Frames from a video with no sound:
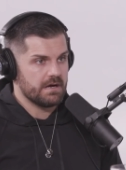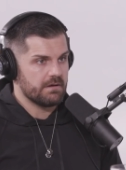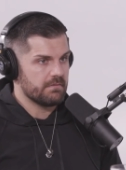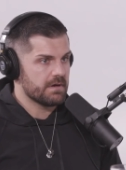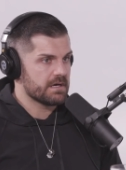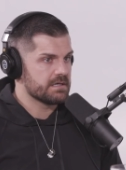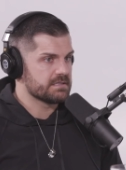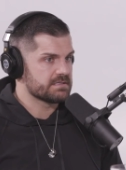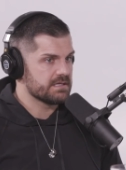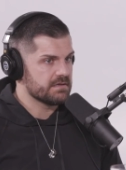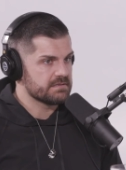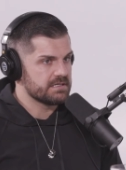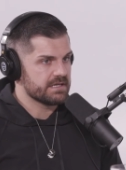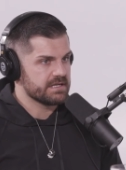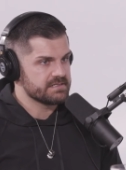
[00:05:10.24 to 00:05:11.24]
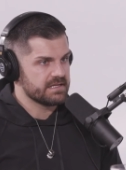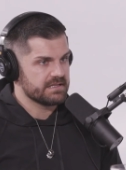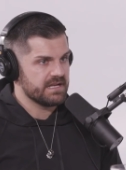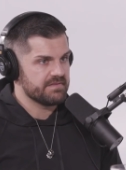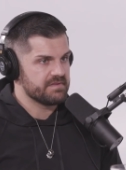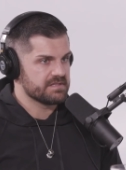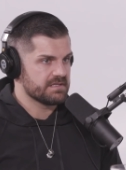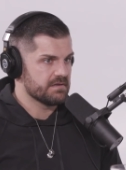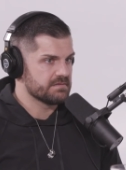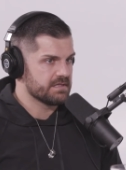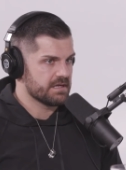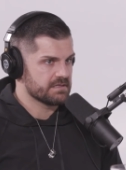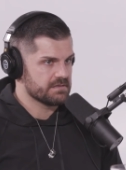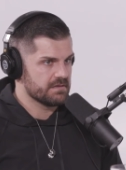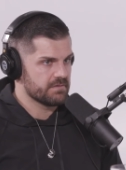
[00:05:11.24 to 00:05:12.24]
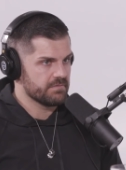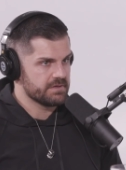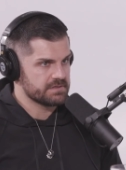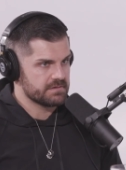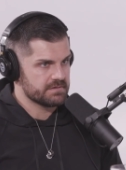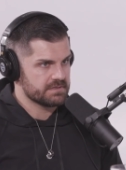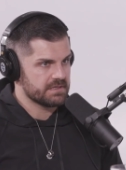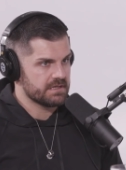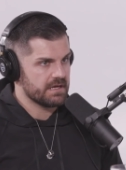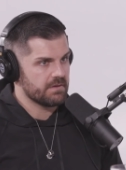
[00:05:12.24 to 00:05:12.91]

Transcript: I wanted to sell tickets like they have to sell tickets on the regional scene.